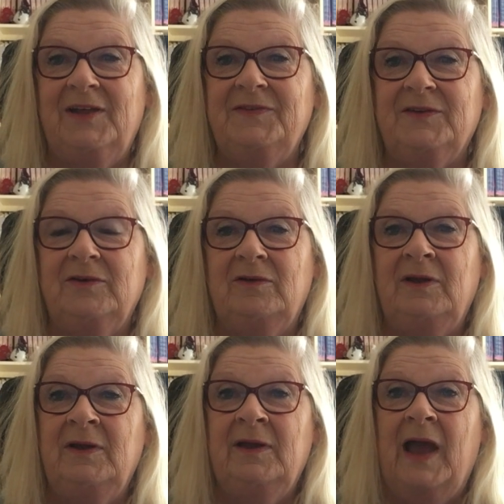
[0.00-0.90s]
I left school.
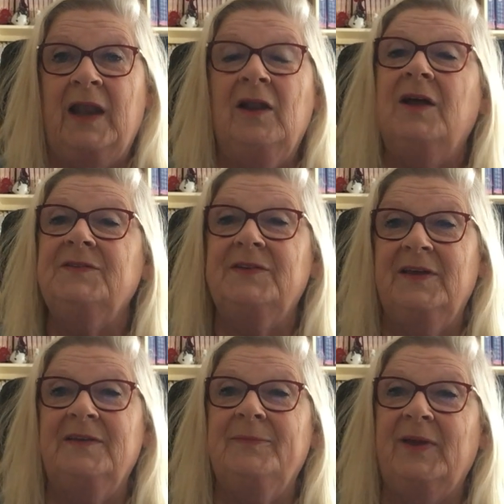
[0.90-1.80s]
And lots of
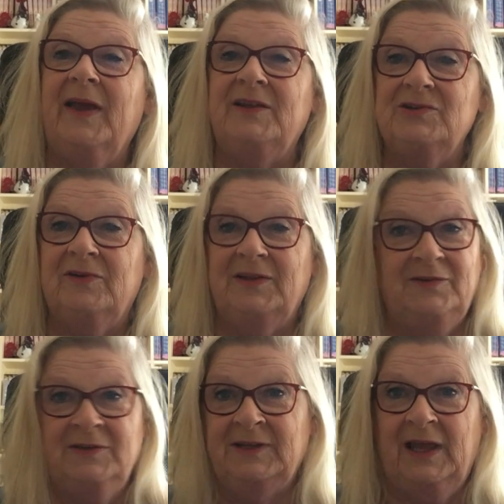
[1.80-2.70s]
things I began to write
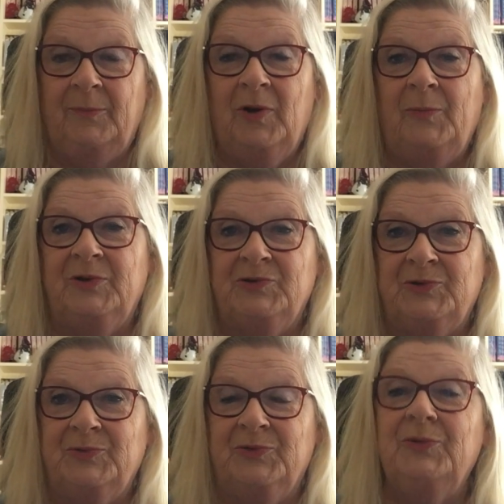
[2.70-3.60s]
started to get published,
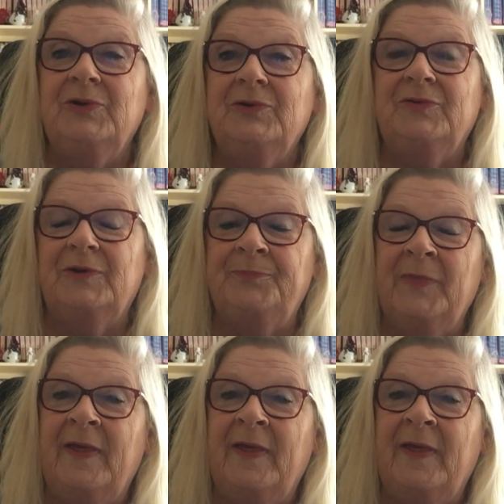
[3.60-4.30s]
which was wonderful.